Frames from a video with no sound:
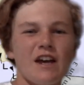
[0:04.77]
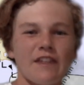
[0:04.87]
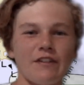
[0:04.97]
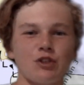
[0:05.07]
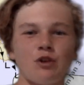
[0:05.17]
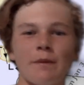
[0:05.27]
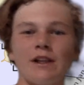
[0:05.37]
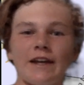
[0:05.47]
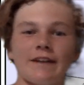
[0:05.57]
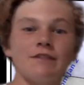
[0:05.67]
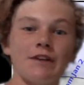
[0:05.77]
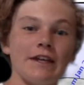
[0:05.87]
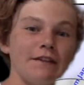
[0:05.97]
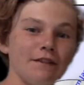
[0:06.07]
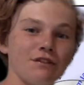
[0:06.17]
that the tropical
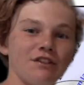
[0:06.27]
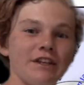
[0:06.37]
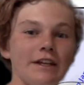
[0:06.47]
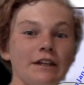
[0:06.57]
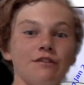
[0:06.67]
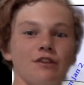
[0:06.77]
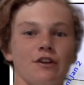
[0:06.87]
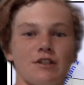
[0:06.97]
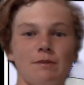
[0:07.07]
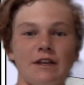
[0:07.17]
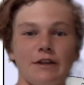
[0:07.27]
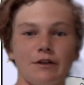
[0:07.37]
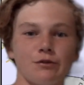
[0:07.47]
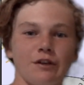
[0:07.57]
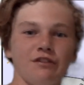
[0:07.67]
activity in this year is going to be
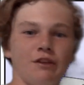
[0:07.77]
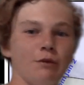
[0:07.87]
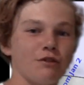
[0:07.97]
increasing,